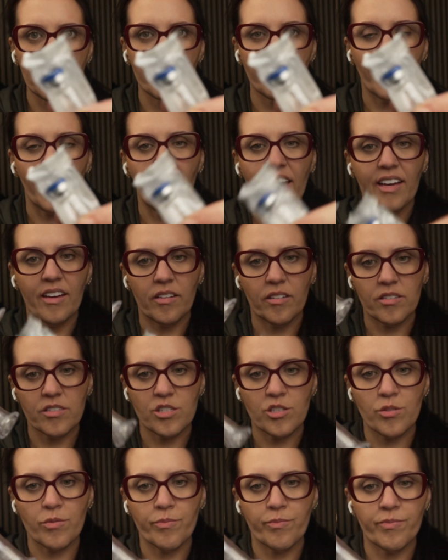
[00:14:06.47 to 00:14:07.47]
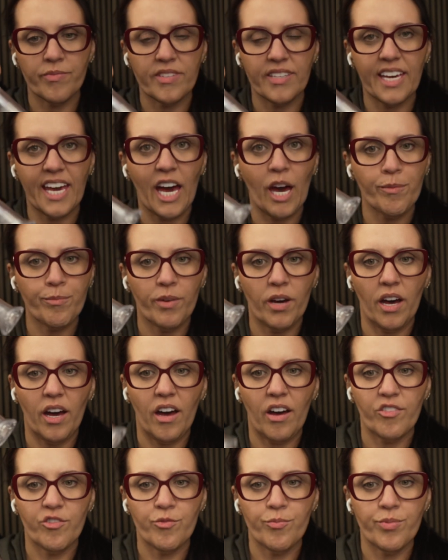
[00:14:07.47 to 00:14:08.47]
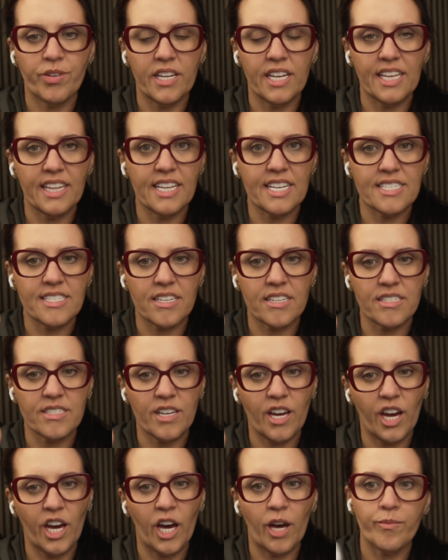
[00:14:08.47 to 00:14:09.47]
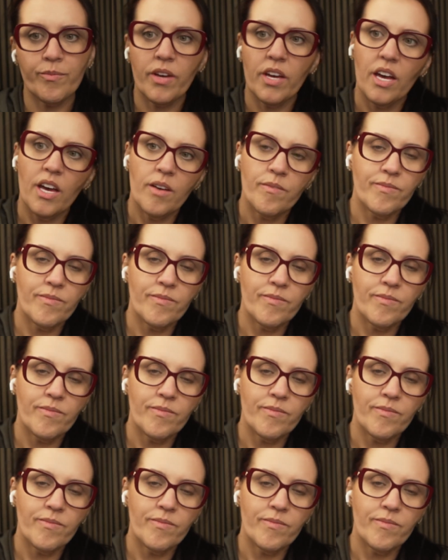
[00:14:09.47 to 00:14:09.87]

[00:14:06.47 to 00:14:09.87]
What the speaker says: the vials, cap off, putting this on top,